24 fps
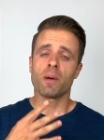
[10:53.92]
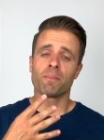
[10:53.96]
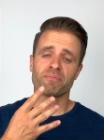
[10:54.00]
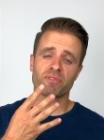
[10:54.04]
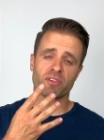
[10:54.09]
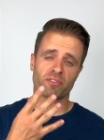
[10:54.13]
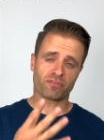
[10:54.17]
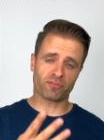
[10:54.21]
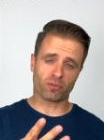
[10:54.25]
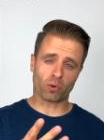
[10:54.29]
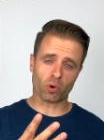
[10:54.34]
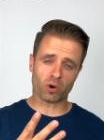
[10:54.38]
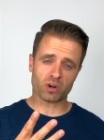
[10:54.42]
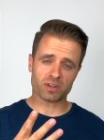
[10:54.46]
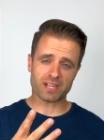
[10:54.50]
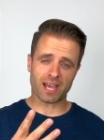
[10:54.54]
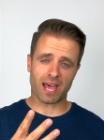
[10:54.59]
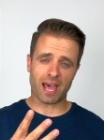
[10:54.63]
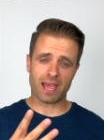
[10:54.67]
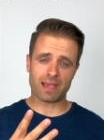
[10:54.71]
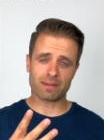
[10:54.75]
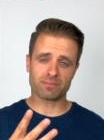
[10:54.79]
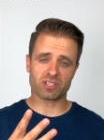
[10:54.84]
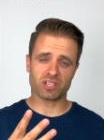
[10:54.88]
four
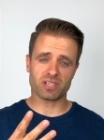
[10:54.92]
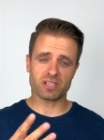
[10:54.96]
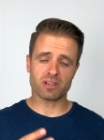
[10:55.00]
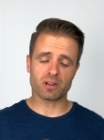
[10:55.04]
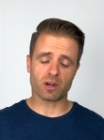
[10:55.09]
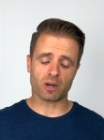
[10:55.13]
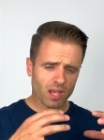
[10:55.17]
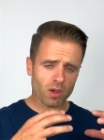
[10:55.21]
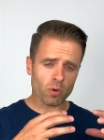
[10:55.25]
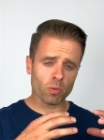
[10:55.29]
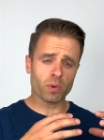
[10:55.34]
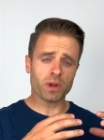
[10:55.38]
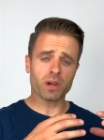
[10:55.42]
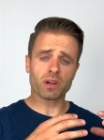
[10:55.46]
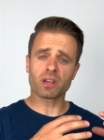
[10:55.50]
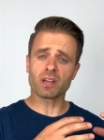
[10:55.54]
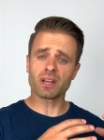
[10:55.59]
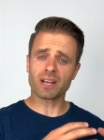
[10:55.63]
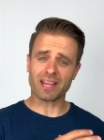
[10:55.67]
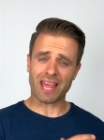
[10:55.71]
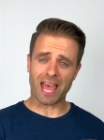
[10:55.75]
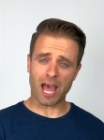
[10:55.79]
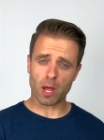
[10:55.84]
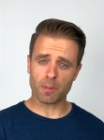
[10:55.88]
times a year. We are going
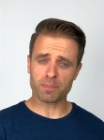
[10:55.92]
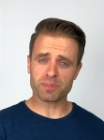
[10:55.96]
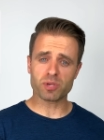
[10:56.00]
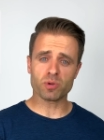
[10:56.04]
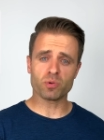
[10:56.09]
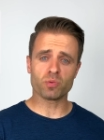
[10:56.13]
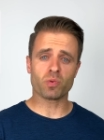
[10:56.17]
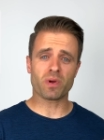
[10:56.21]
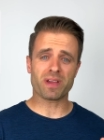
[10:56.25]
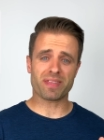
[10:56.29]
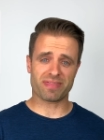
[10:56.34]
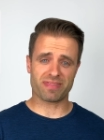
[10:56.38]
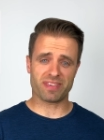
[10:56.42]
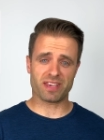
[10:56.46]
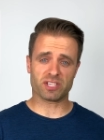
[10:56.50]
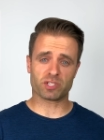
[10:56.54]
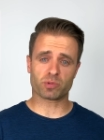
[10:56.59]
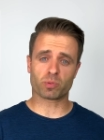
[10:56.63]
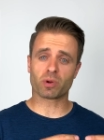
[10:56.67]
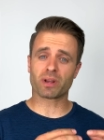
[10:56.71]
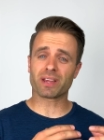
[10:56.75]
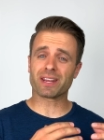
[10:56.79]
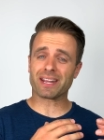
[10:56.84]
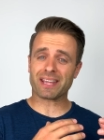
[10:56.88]
to help you with this.
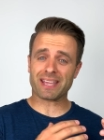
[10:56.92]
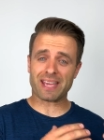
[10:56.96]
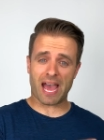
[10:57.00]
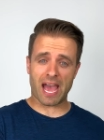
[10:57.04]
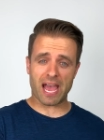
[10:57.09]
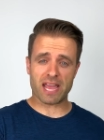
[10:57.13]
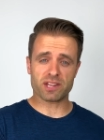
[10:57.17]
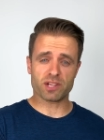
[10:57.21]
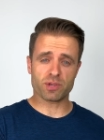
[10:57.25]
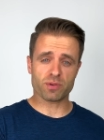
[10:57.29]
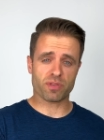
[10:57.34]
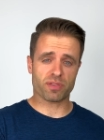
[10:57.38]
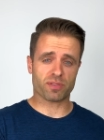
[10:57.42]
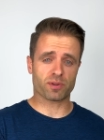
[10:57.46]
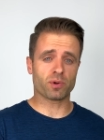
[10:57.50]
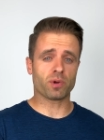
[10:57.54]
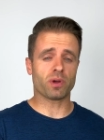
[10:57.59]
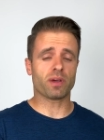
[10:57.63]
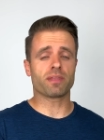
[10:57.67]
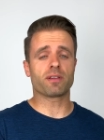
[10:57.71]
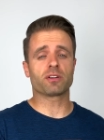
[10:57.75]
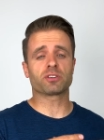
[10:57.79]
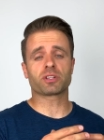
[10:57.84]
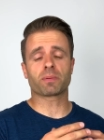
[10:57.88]
We're going to guide you through
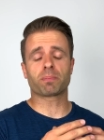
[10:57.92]
it. There's a